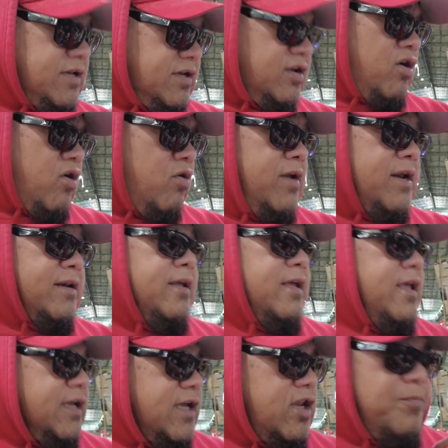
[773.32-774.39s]
Can you hold it?
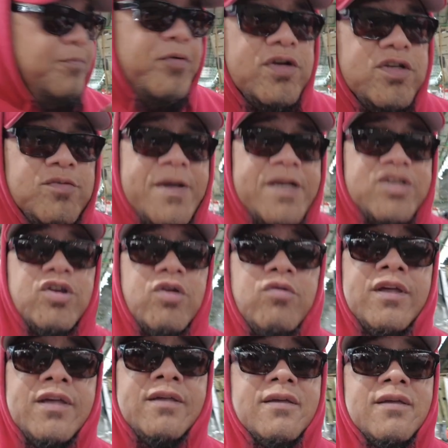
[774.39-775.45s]
Yeah. Can you put it to my
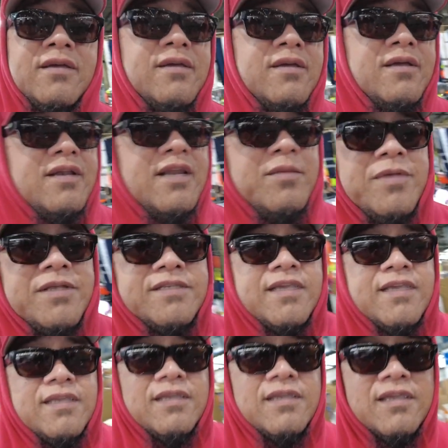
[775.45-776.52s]
shoulder? Let me
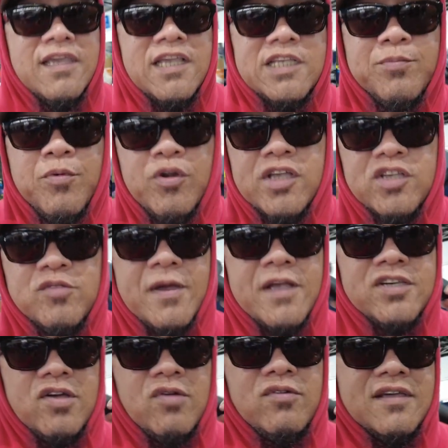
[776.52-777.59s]
see. He's putting it to my
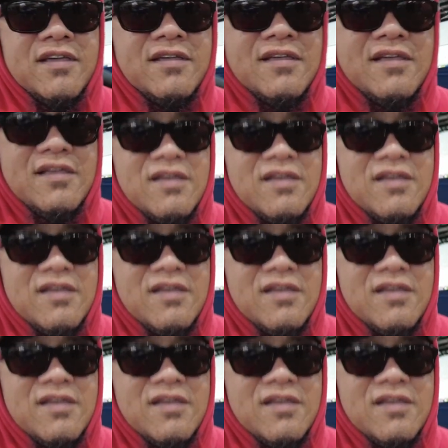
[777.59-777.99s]
shoulder.